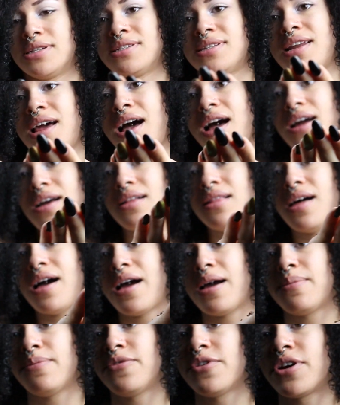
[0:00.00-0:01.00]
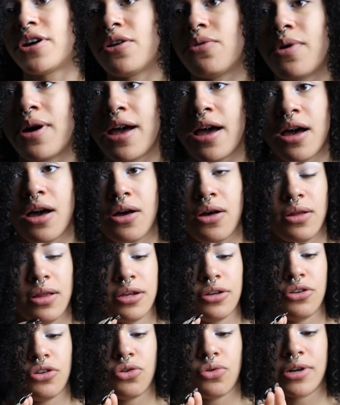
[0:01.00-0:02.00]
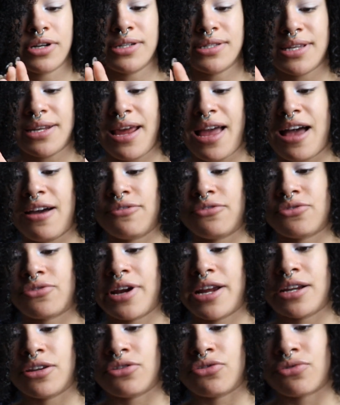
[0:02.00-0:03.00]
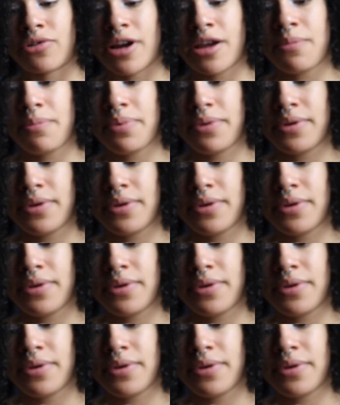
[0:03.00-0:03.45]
does not climb very well, nor does it have great grip,